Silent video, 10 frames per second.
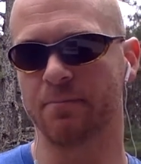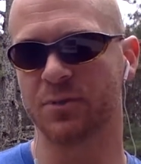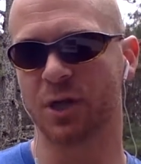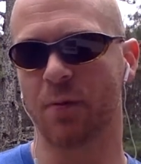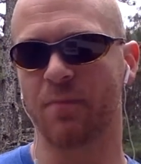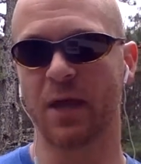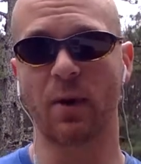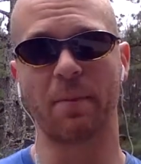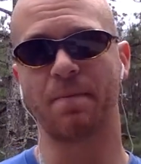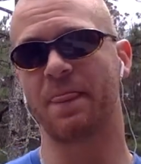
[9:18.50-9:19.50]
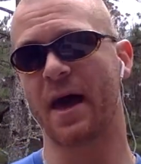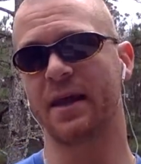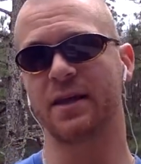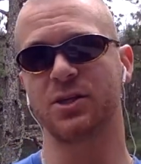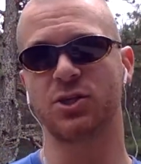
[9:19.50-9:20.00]
So anyway,
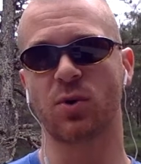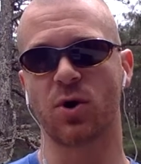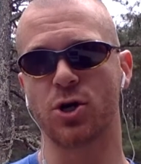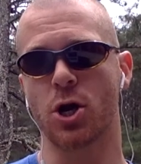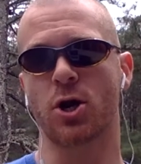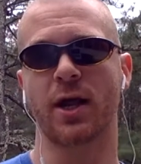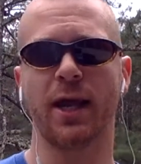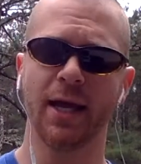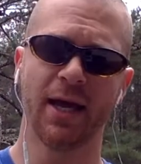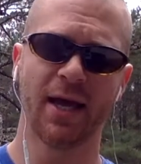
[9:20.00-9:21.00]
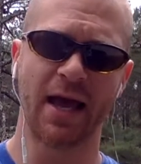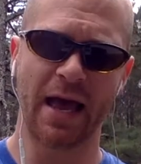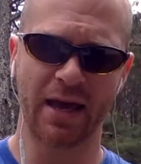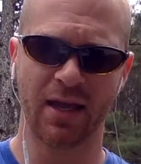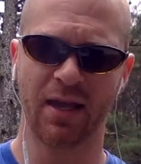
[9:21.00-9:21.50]
that is your nerdy,
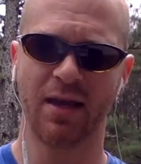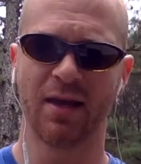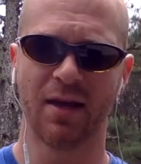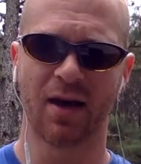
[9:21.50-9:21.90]
heady,